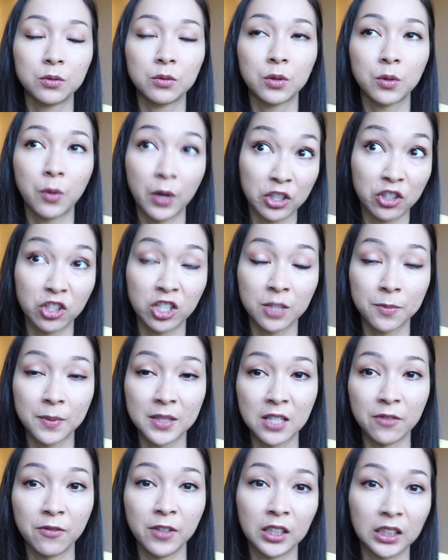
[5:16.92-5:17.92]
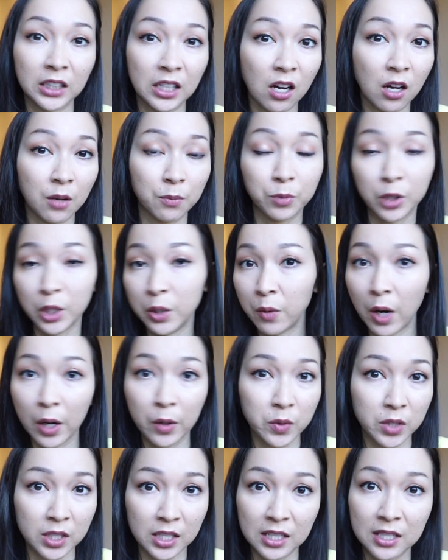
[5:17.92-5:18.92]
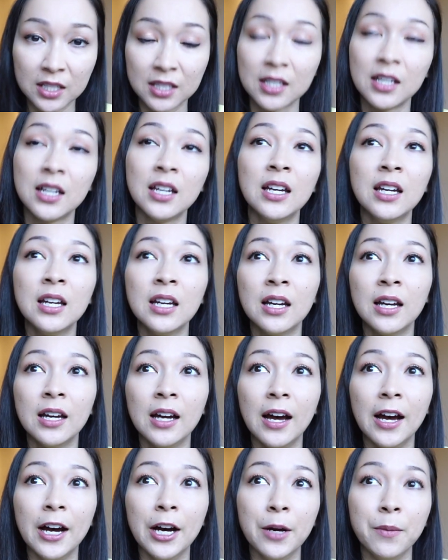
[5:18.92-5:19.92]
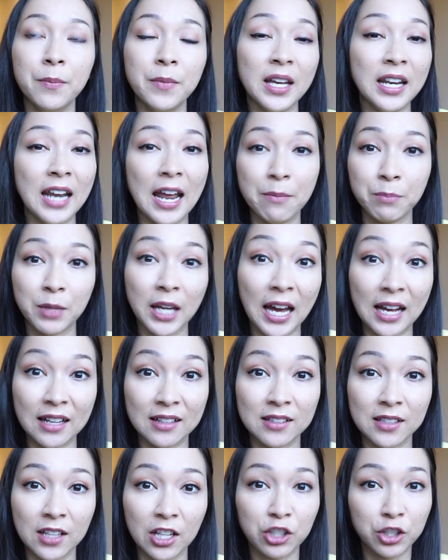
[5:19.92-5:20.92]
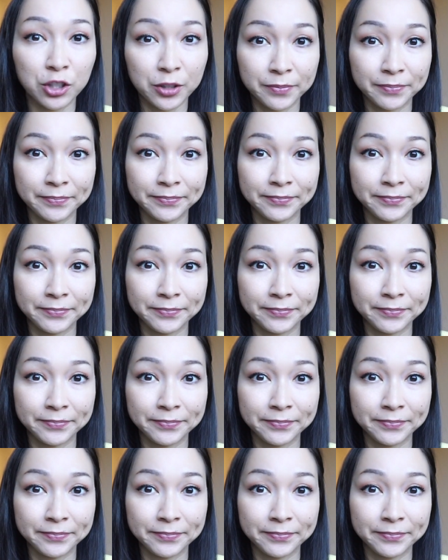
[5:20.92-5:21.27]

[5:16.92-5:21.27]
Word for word: questions specifically on prerequisites um, and MCAT and such.